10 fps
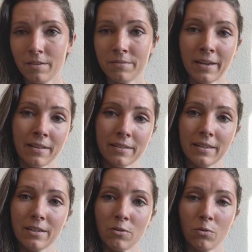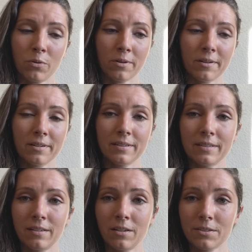valley or
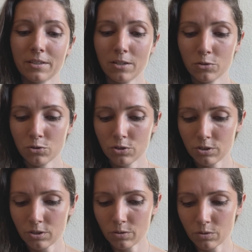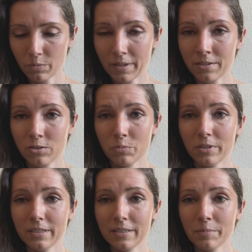along the coast, so the weather is
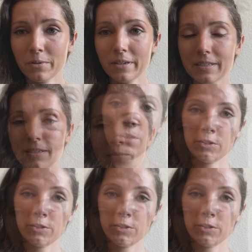pretty temperate.